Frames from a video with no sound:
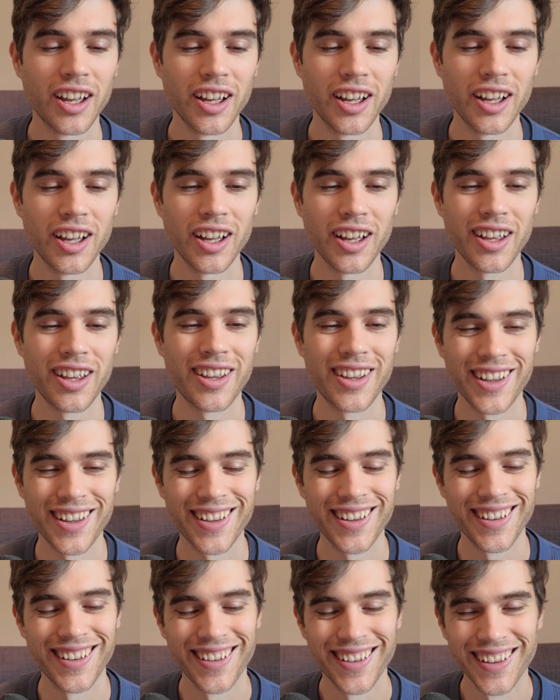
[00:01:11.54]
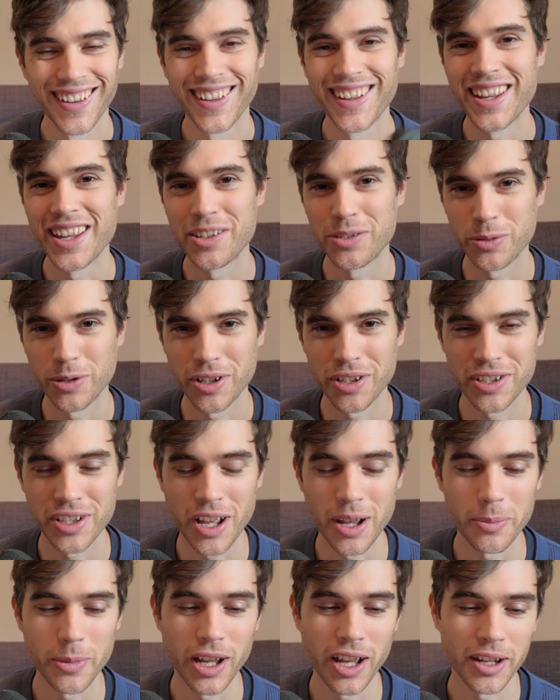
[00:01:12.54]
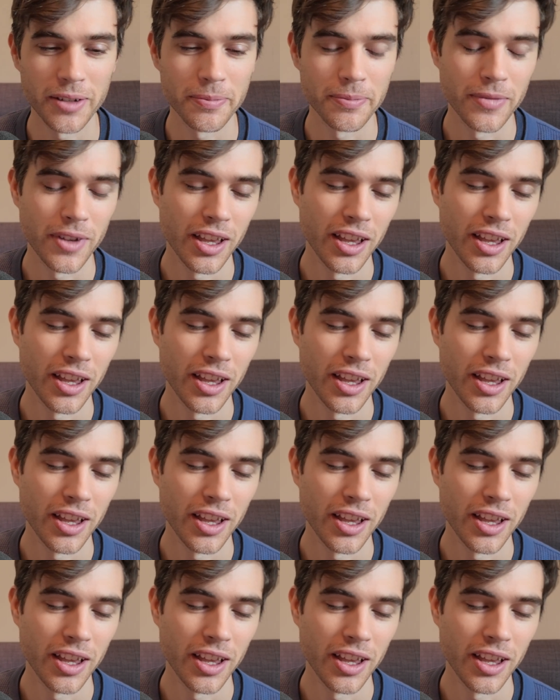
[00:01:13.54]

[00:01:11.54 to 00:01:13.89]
Uh, his words, not mine.